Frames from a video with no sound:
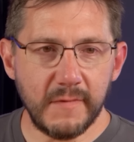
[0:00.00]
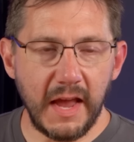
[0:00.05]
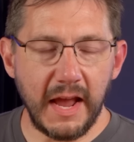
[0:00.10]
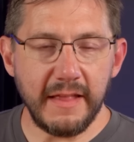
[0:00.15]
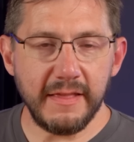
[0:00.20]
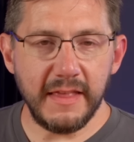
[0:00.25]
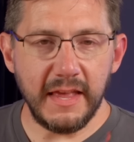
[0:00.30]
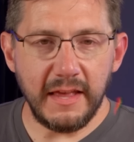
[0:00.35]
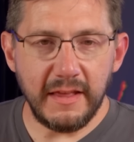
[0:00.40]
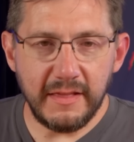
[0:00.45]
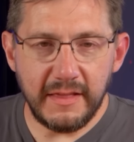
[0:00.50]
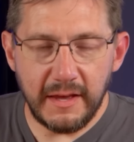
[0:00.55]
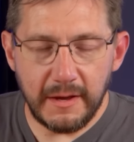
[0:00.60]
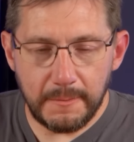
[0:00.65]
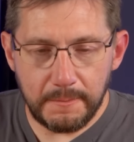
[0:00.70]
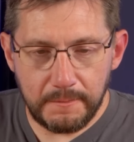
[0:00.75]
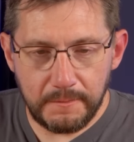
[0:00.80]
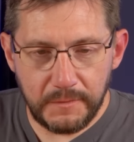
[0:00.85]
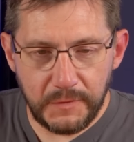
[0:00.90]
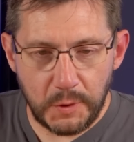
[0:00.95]
And
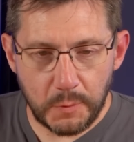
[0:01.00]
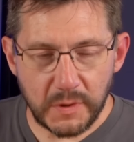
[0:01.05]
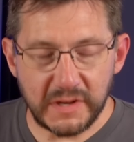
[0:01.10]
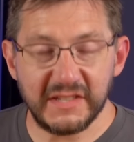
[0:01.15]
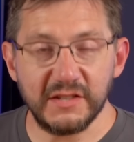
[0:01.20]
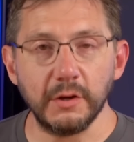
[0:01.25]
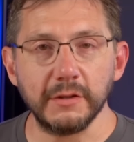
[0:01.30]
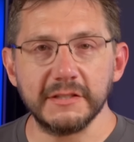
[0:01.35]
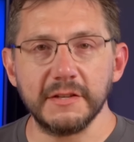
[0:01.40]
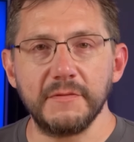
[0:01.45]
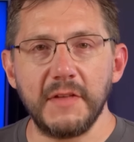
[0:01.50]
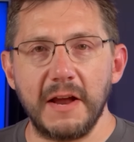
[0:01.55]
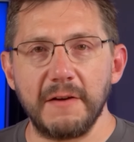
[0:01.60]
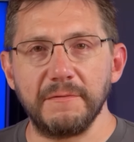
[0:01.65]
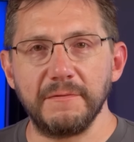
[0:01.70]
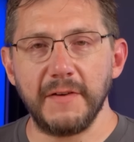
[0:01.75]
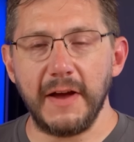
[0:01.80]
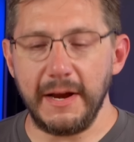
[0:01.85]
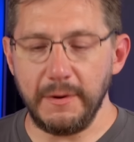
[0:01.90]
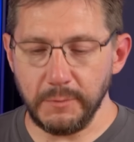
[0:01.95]
the result of that
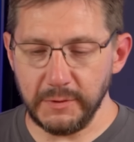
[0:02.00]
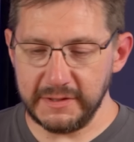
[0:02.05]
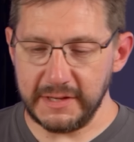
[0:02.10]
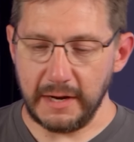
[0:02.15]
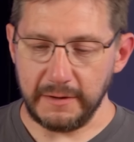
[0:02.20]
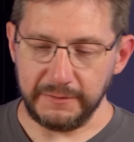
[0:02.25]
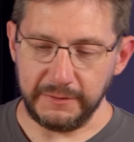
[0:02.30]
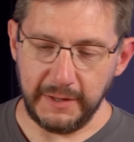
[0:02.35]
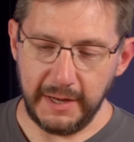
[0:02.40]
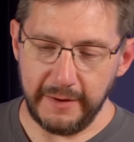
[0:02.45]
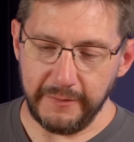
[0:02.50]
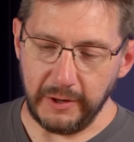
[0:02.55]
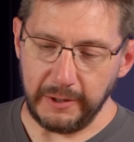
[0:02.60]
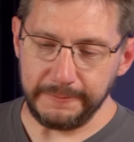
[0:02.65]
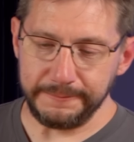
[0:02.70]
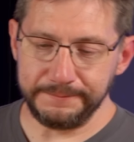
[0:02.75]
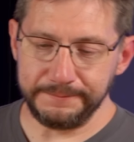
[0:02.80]
fight was that flavor.